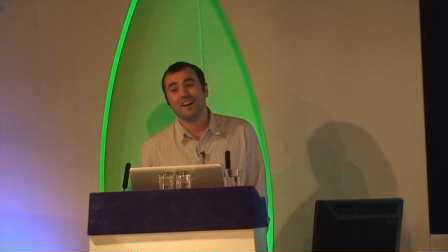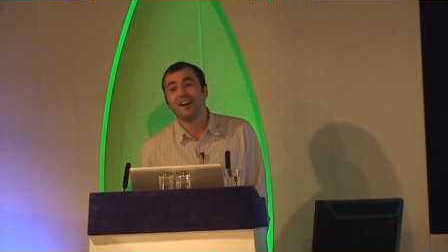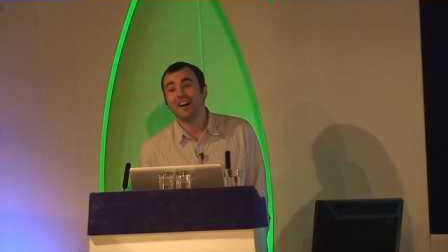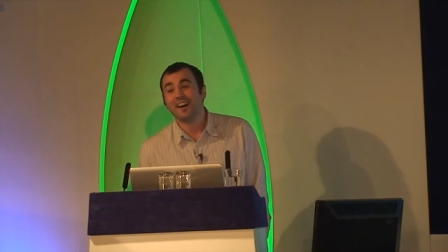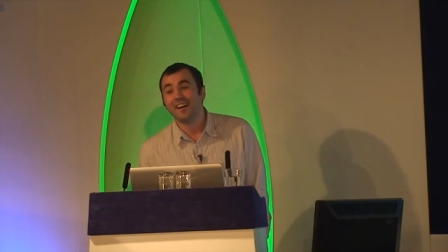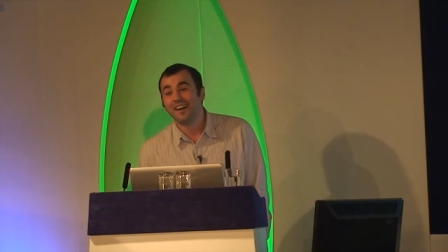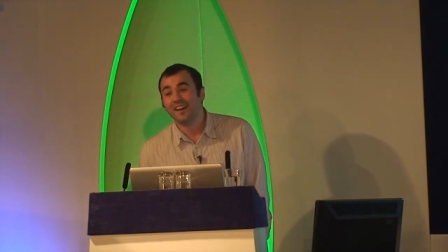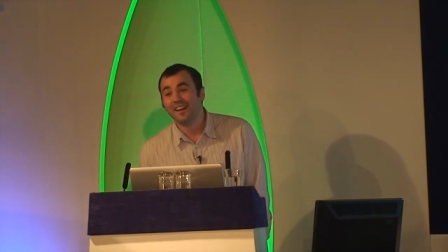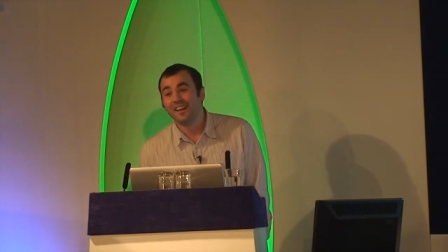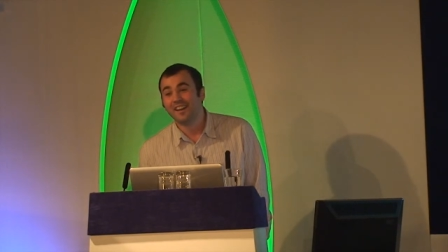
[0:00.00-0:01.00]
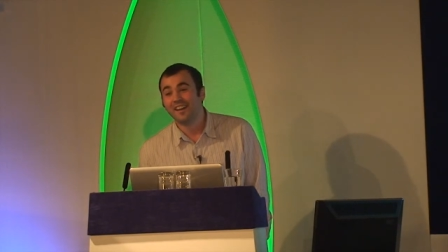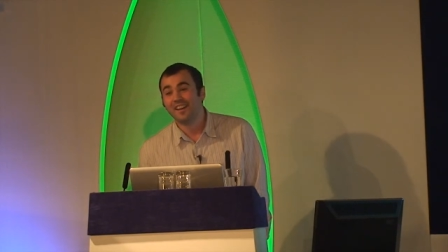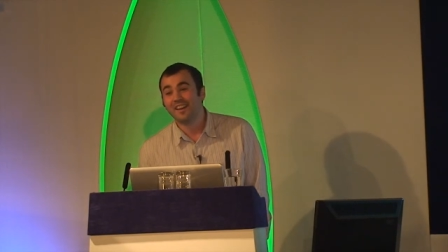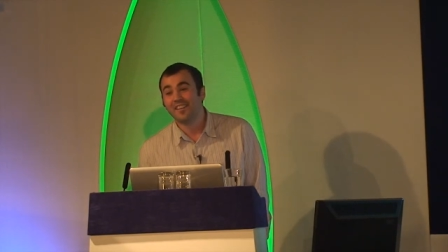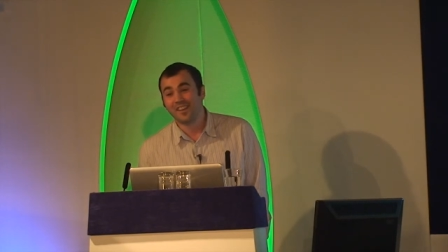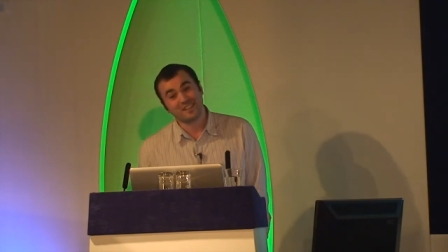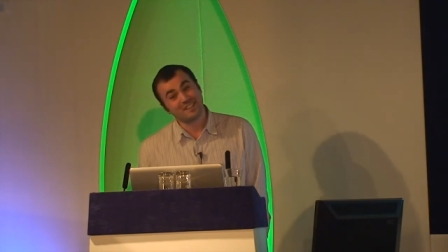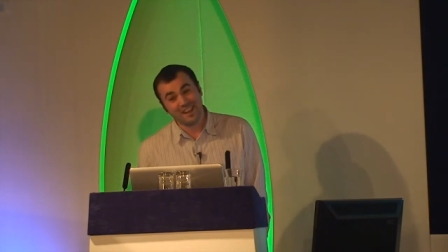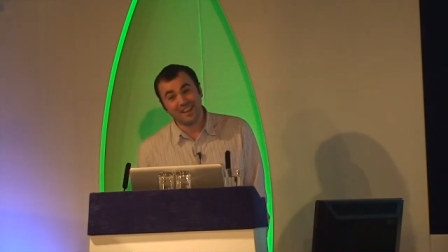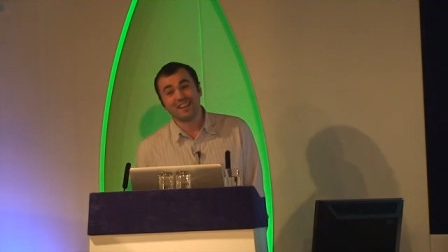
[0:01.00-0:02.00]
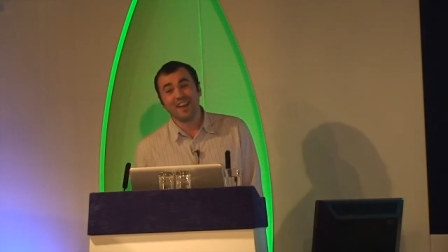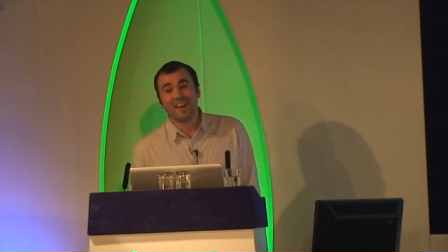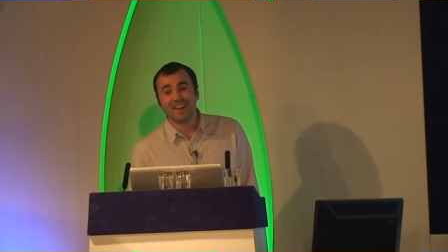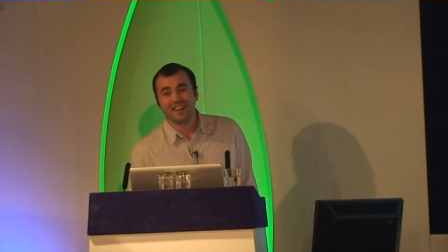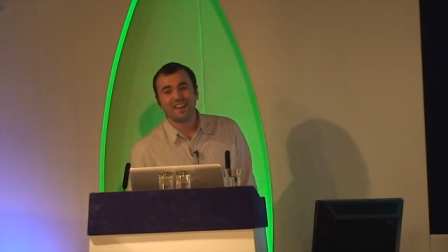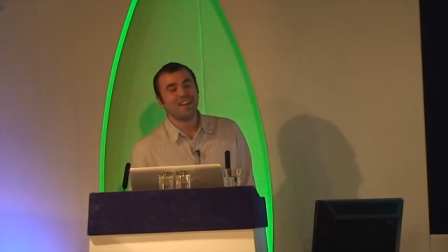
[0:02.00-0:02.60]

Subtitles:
Huh? They sing, yeah.